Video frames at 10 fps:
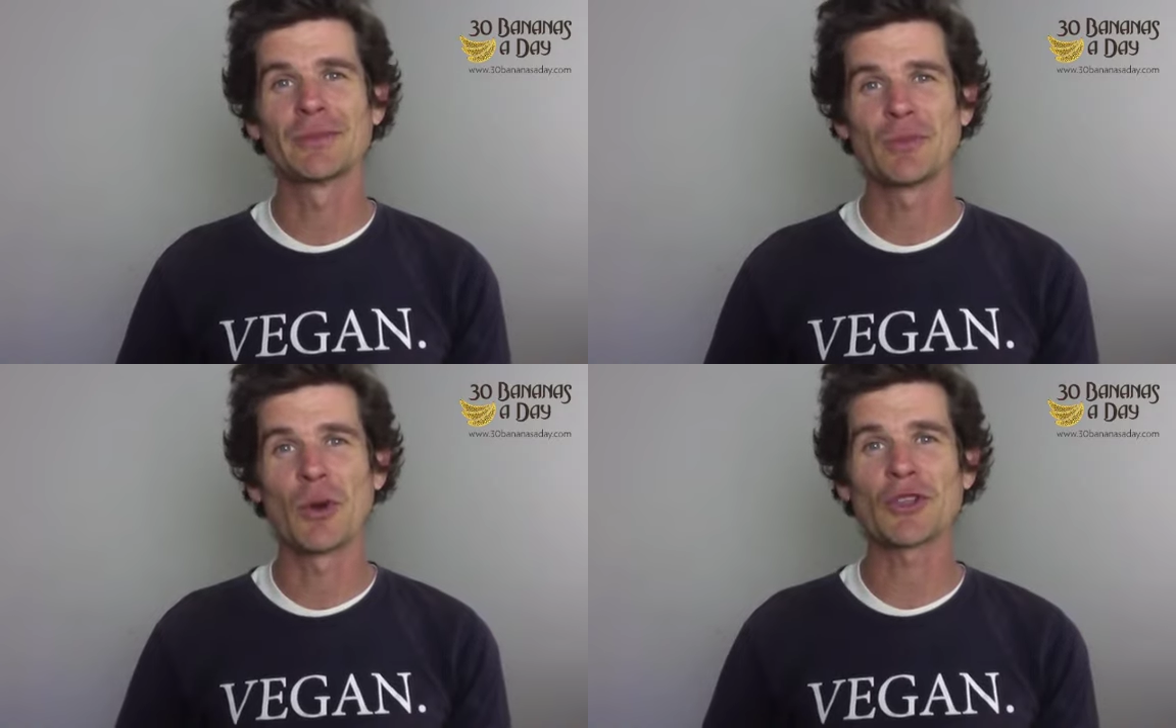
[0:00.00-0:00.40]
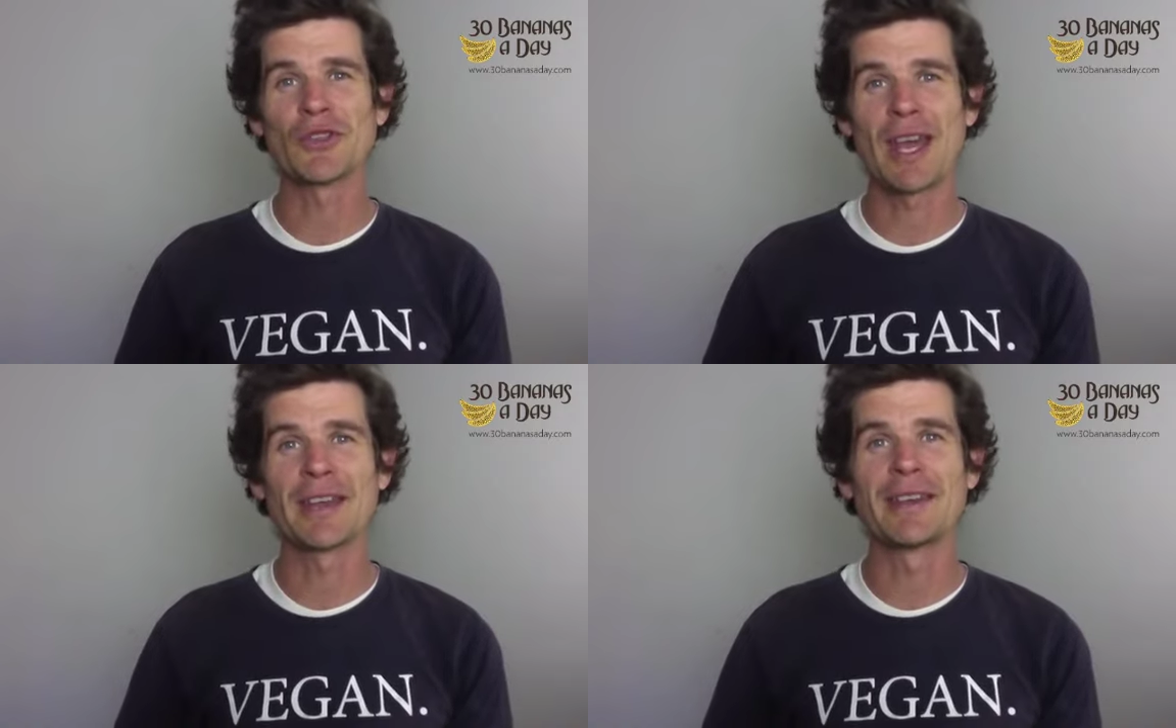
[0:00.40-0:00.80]
watching
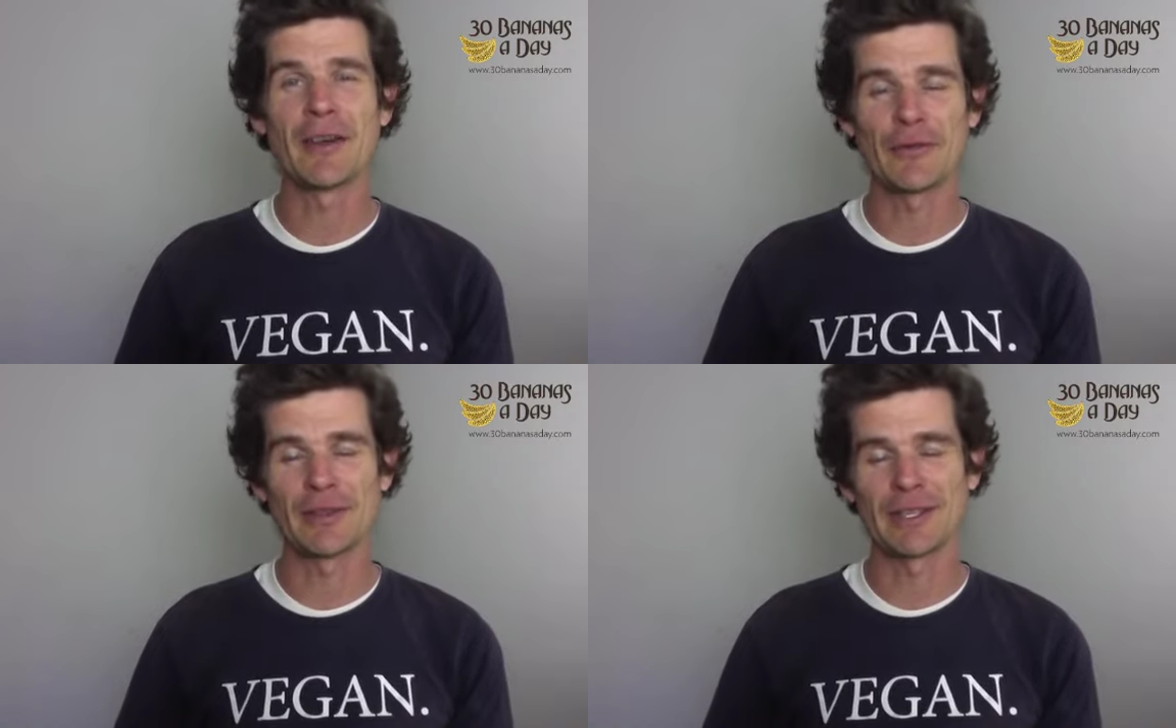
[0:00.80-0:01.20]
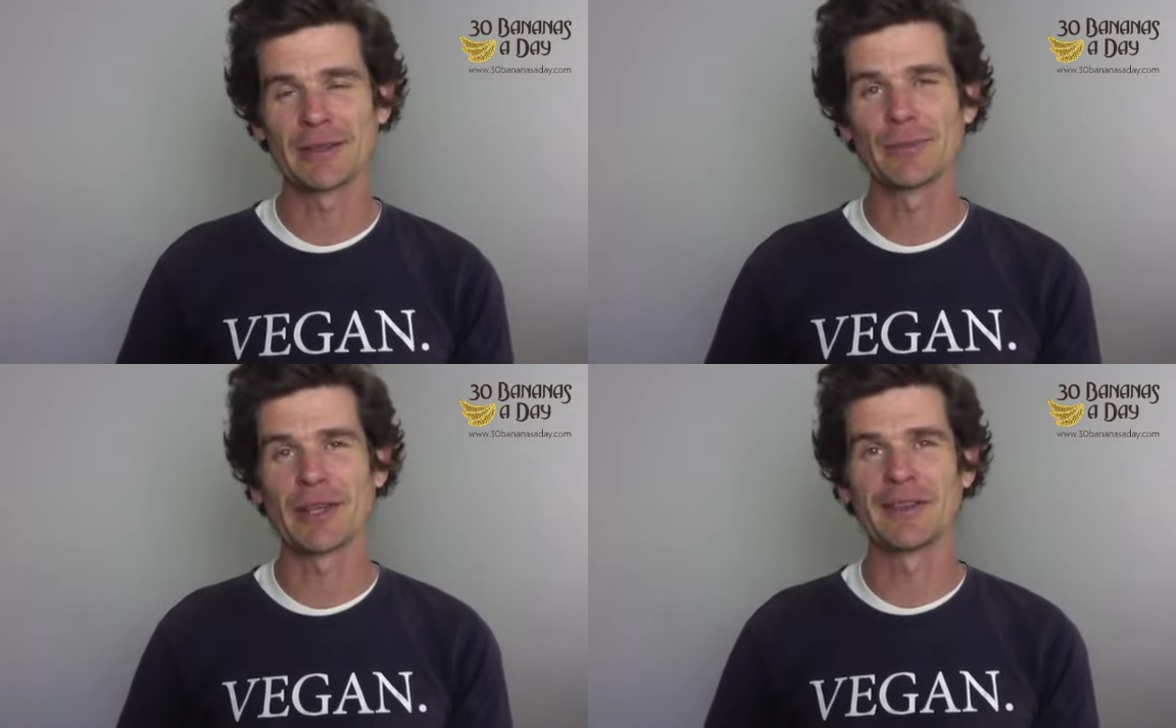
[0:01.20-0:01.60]
that definitely
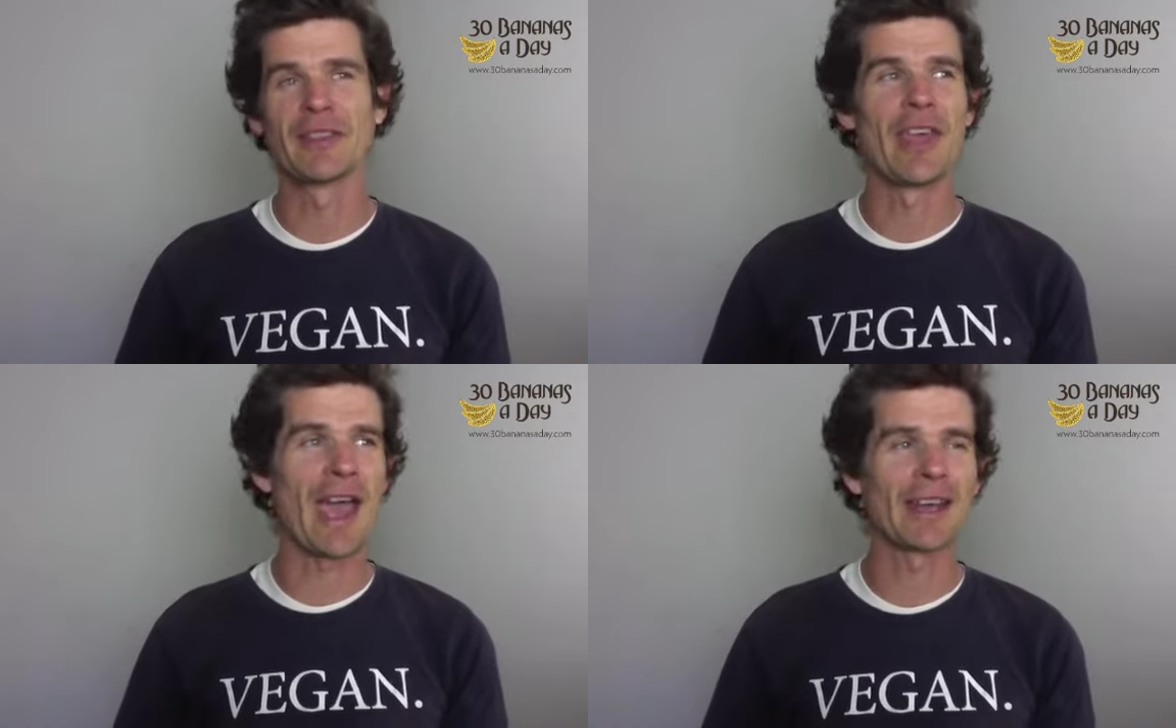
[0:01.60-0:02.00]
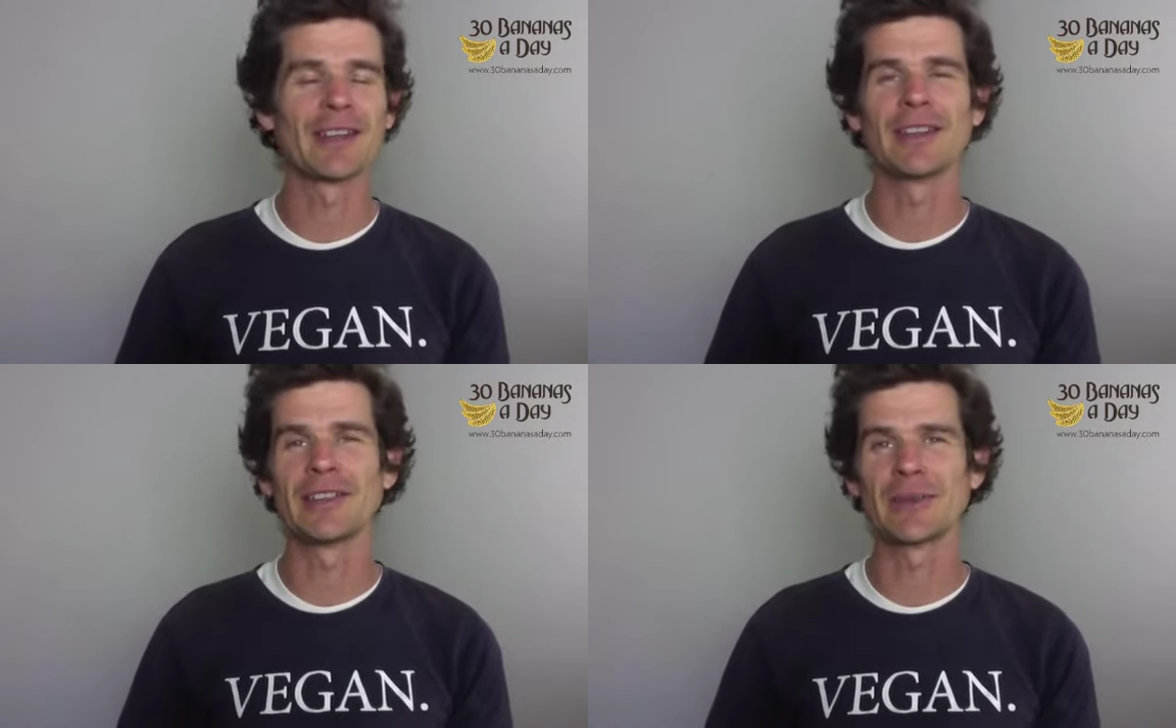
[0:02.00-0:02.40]
because that
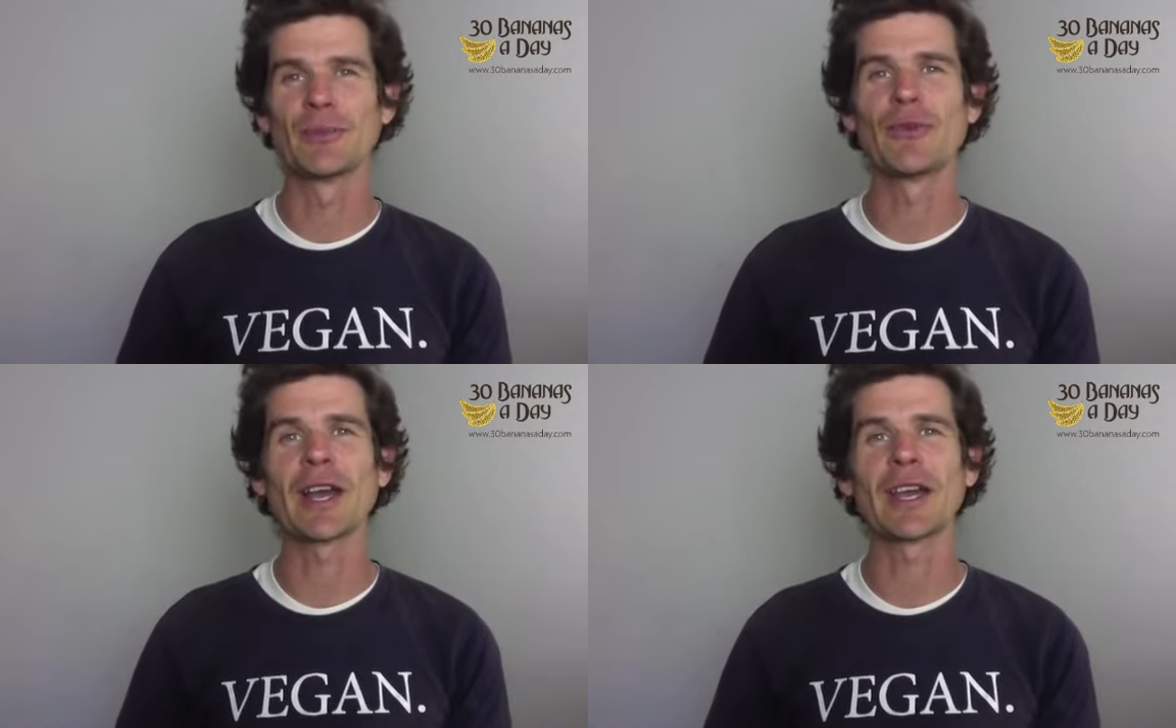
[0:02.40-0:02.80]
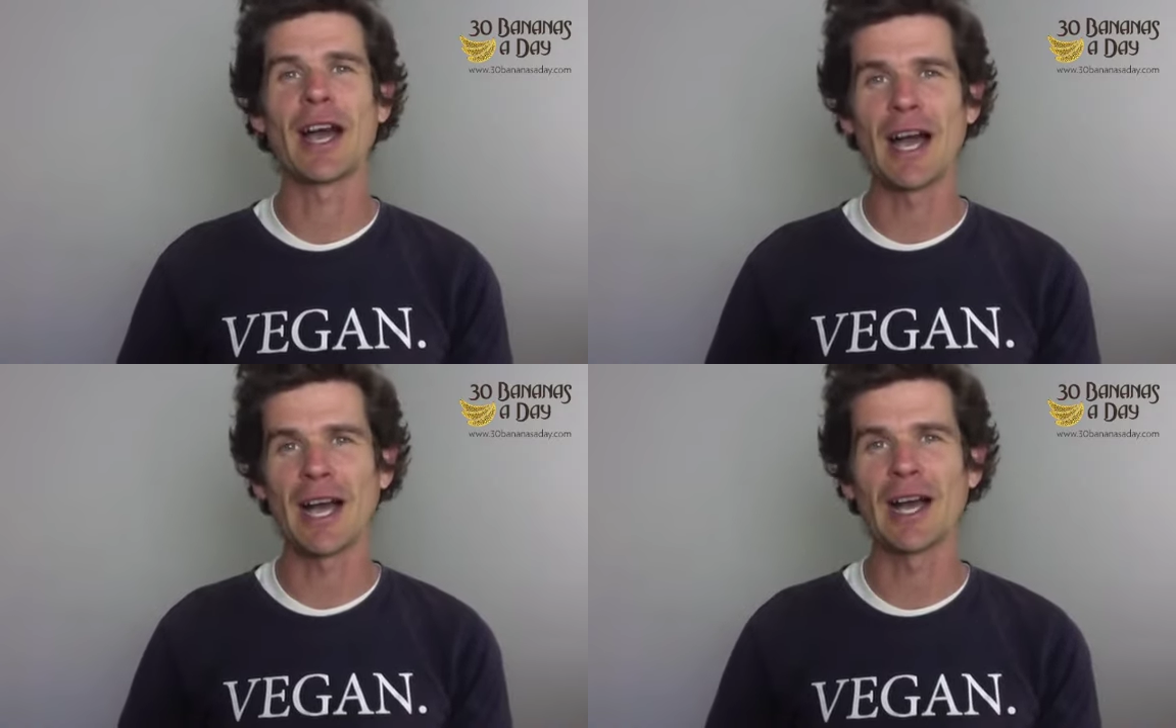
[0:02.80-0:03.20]
is some fucking
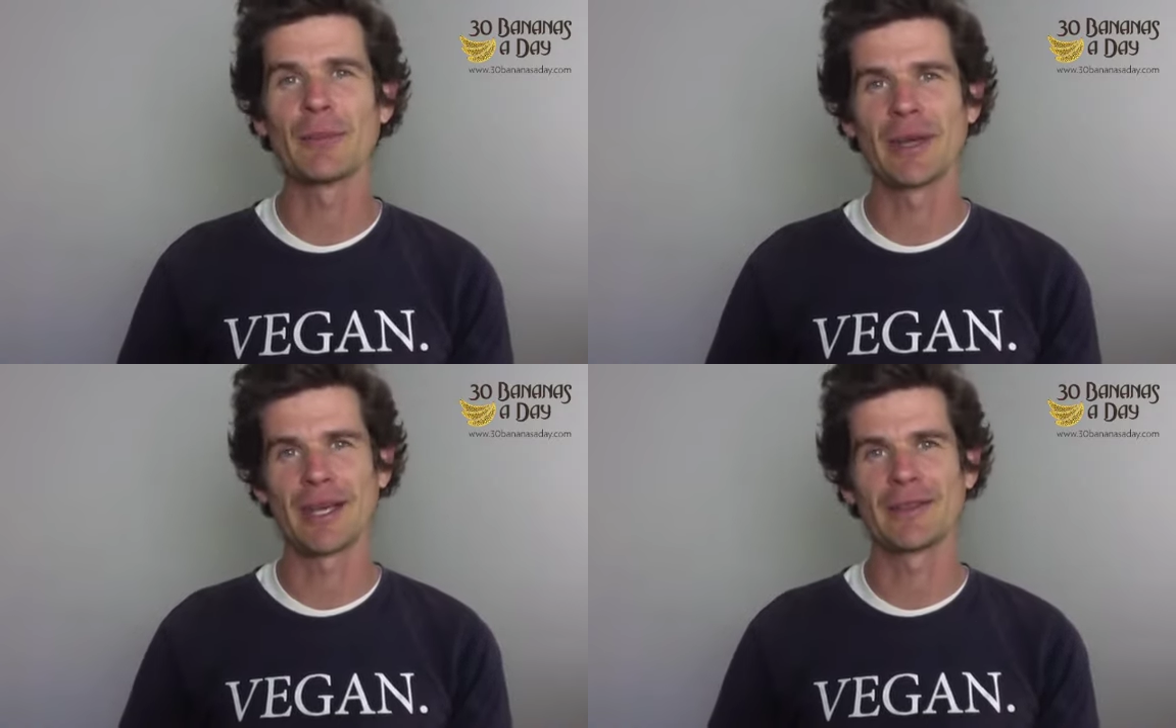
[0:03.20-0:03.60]
heart, man.